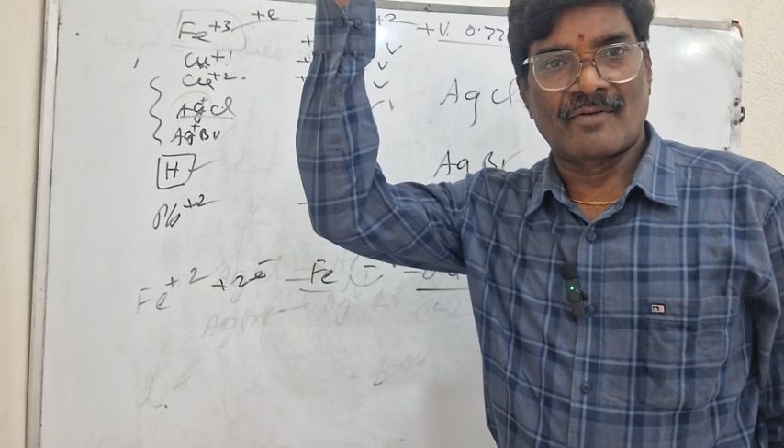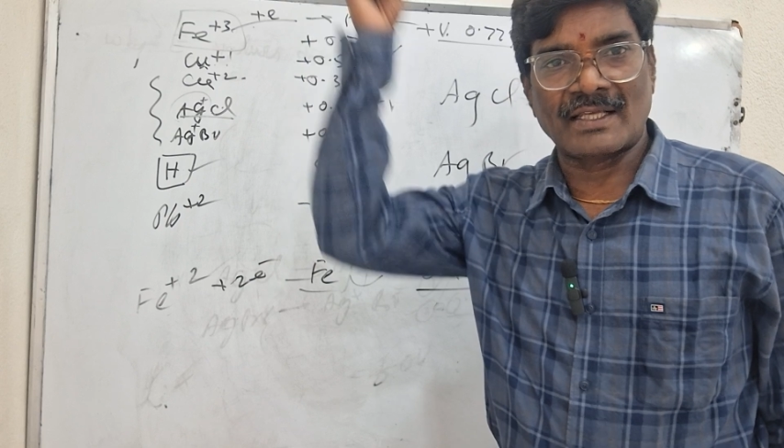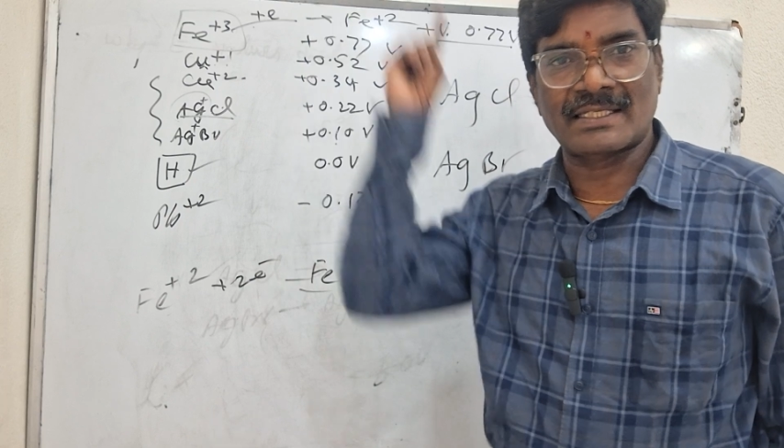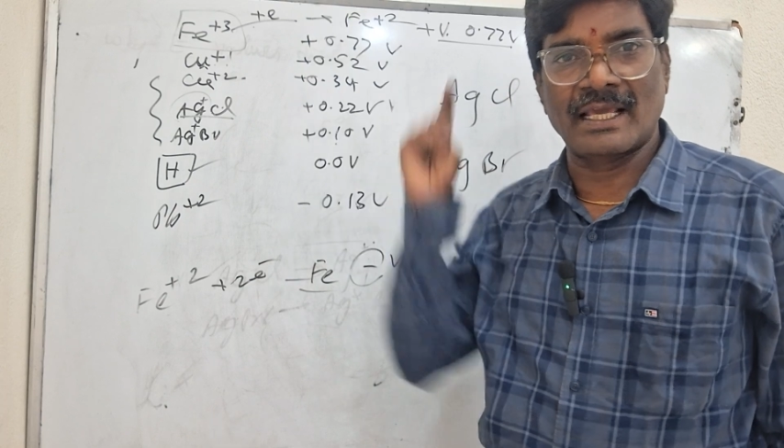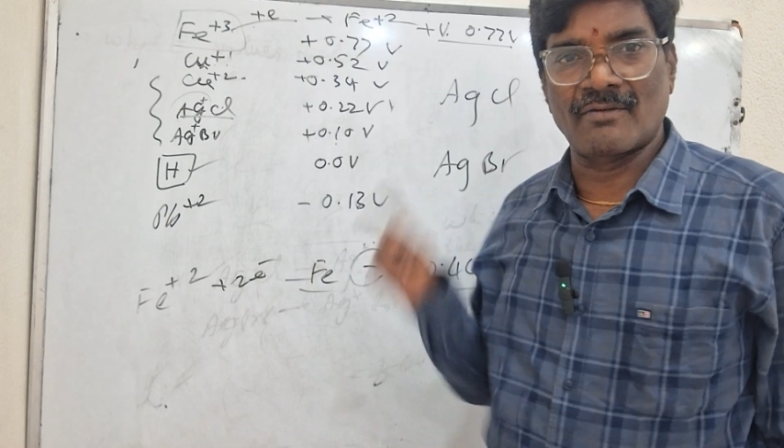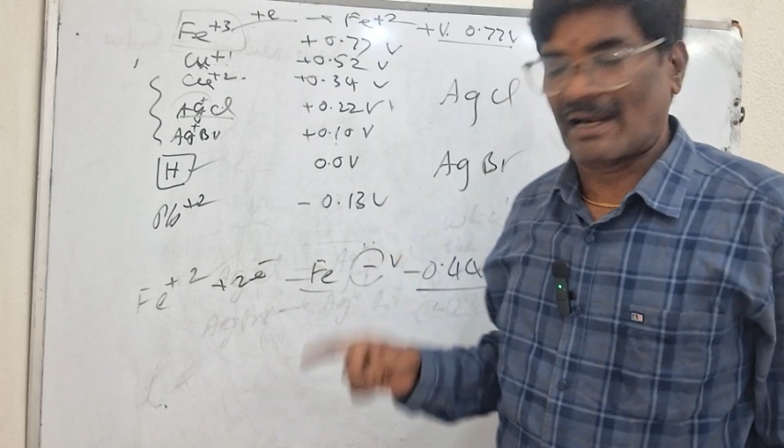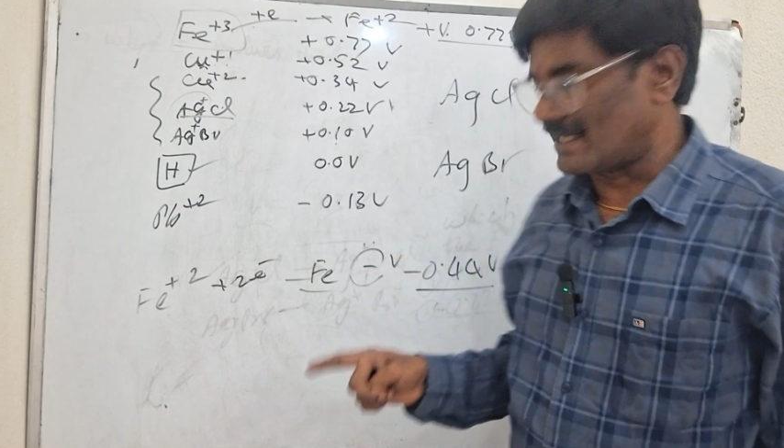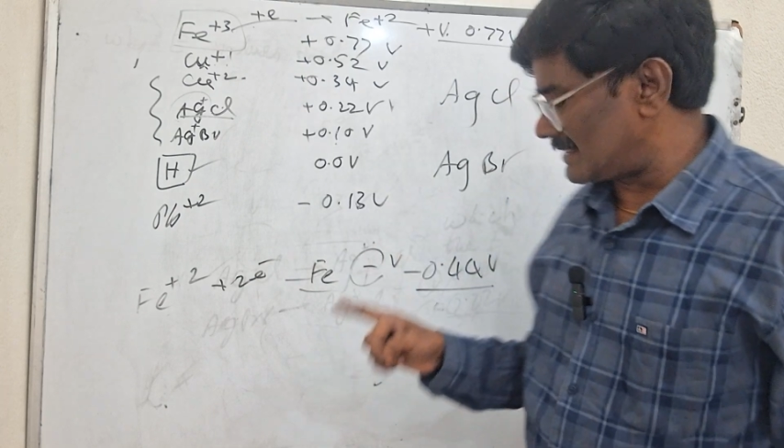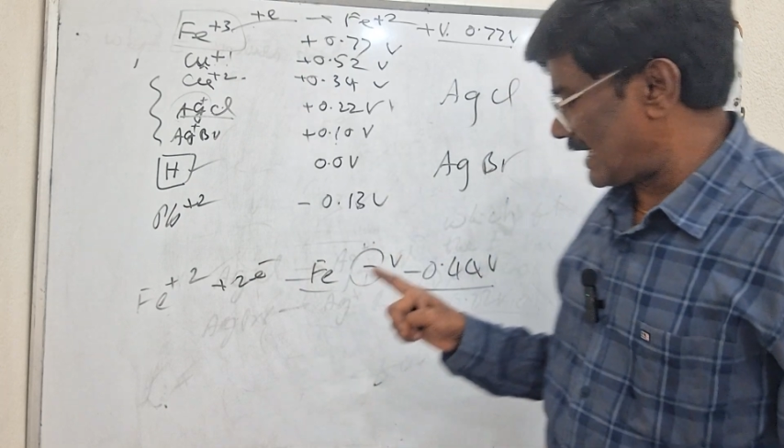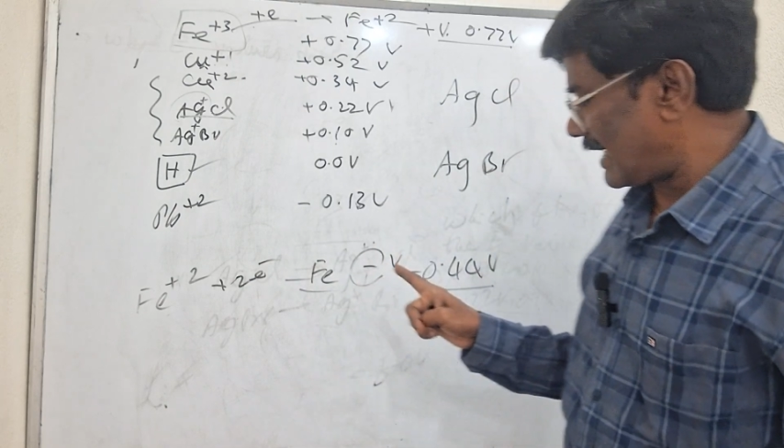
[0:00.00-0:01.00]
First year,
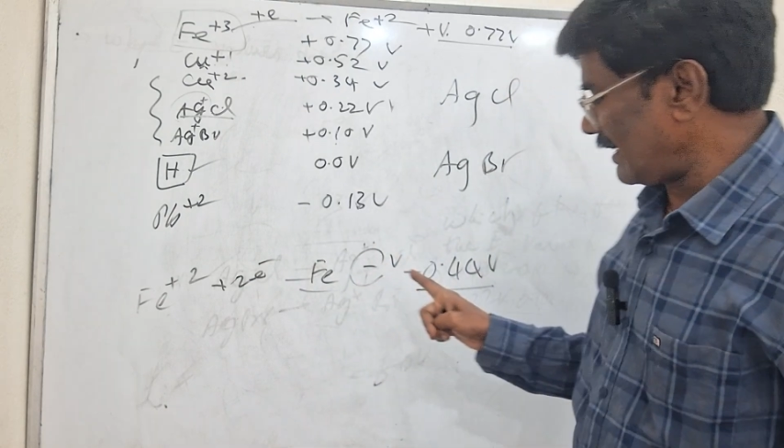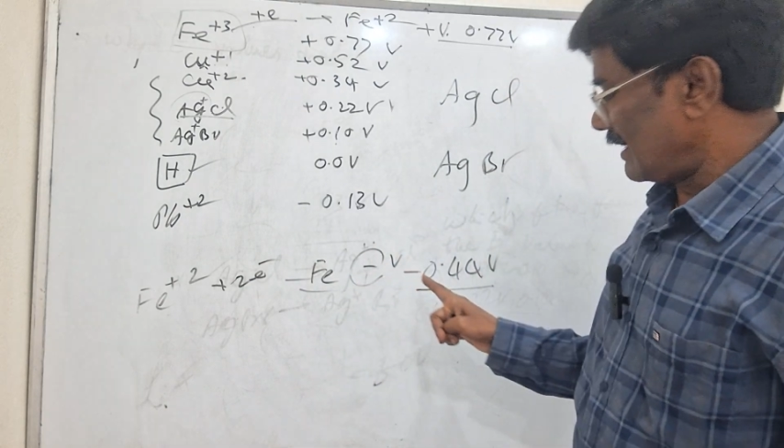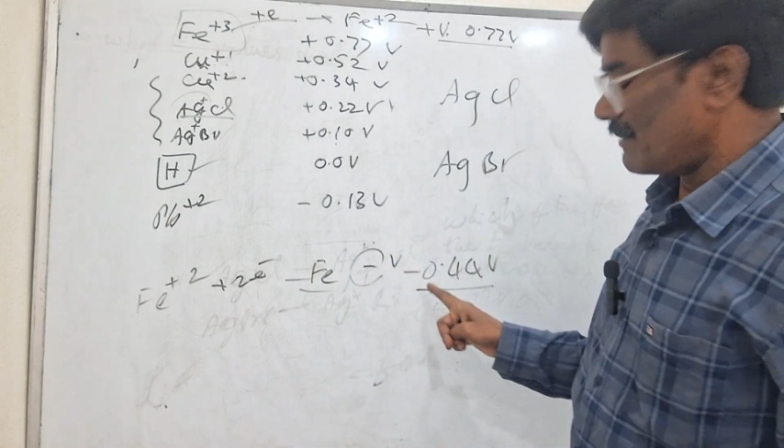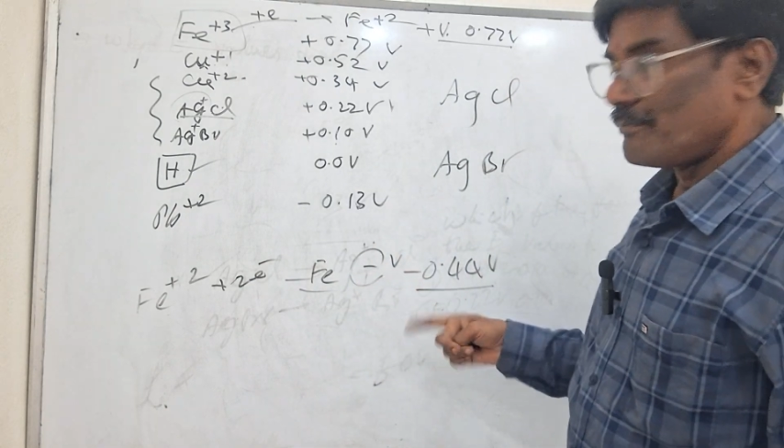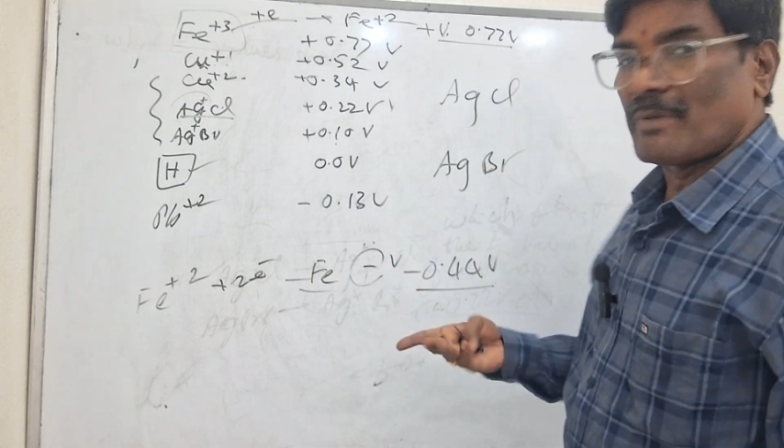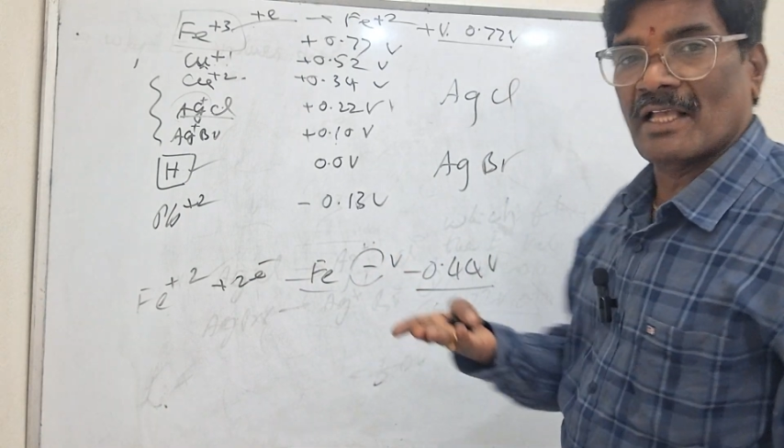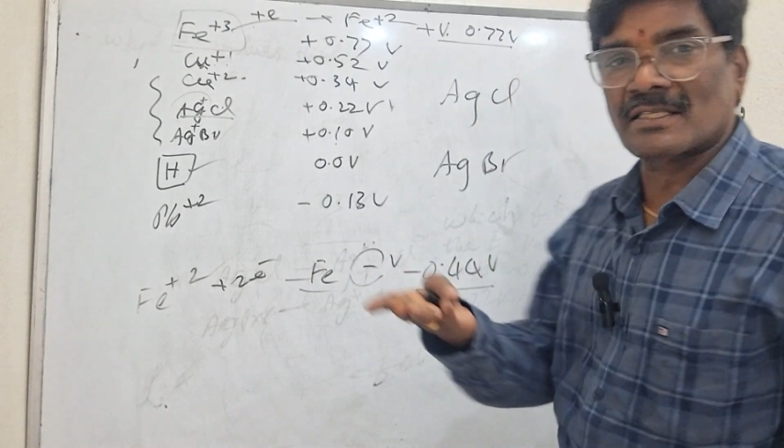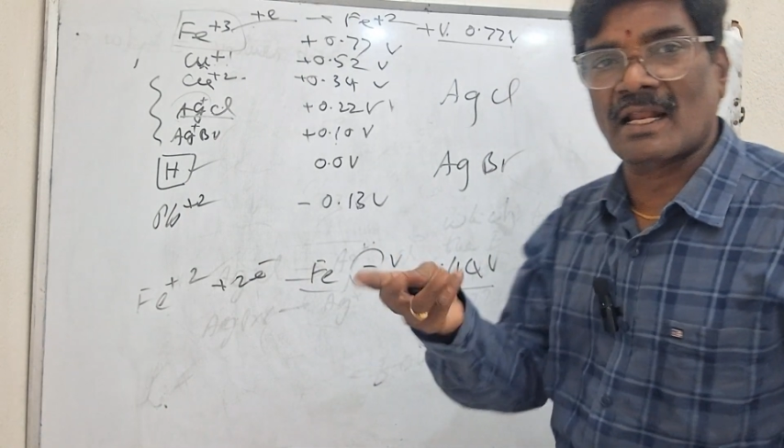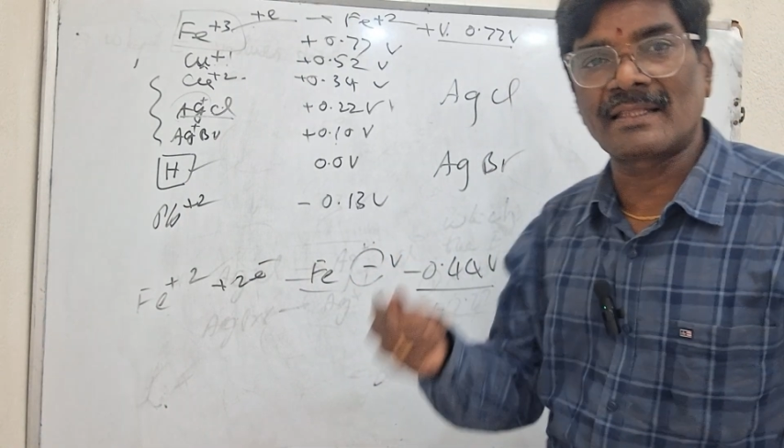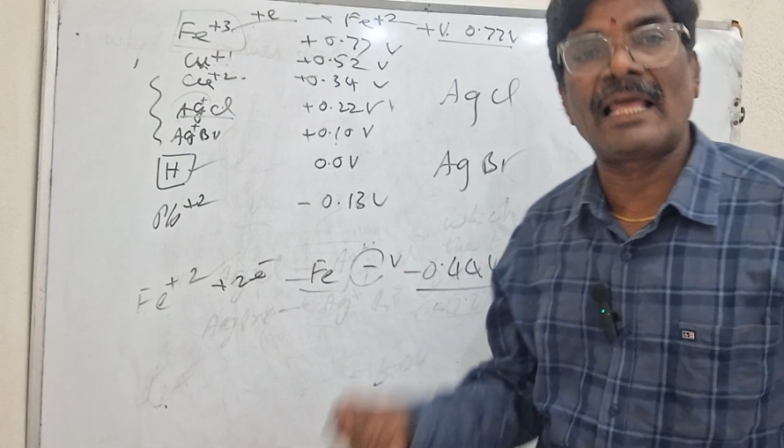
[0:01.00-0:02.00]
what is there?
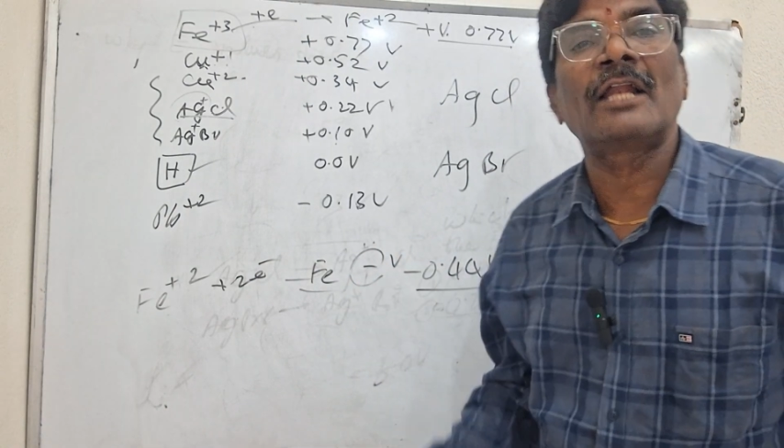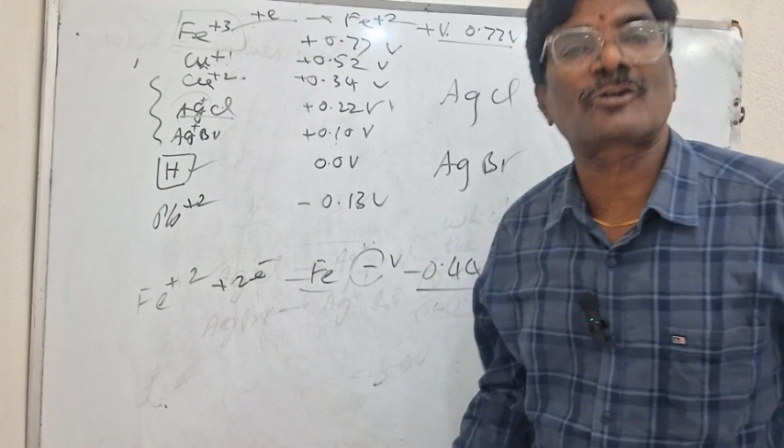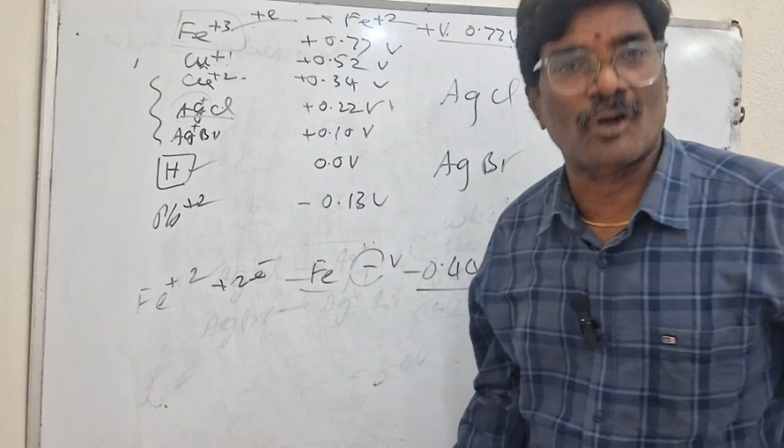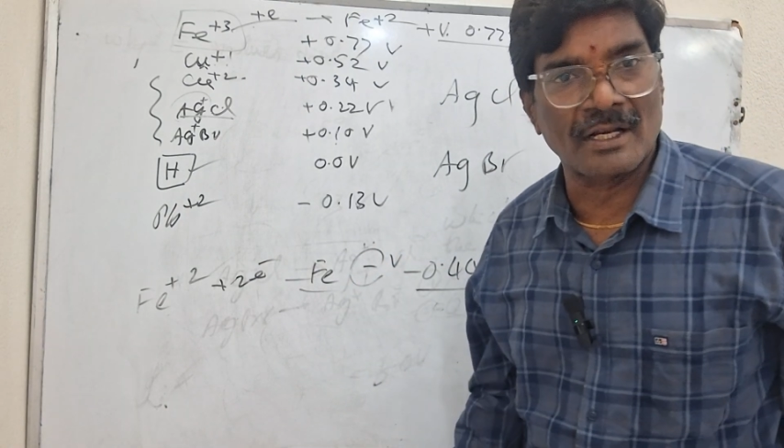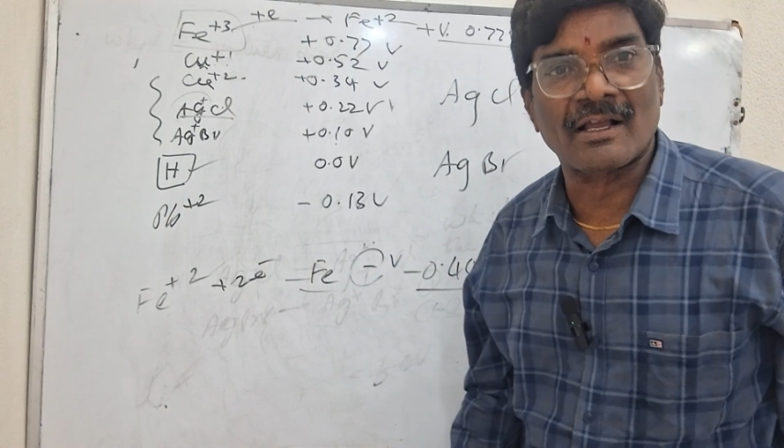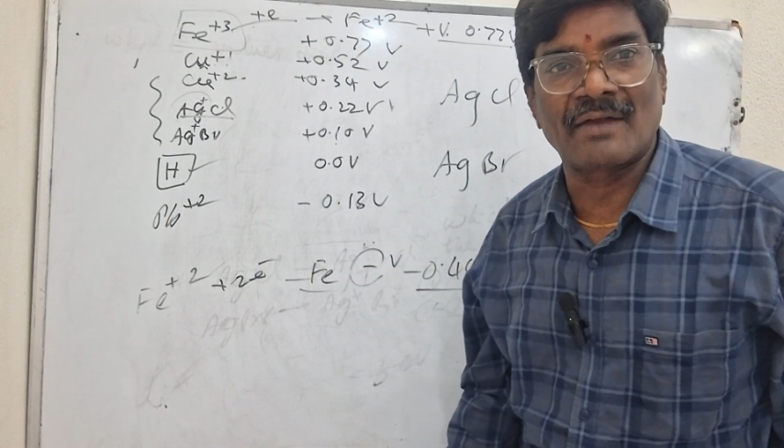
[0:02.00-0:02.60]
Based on the electron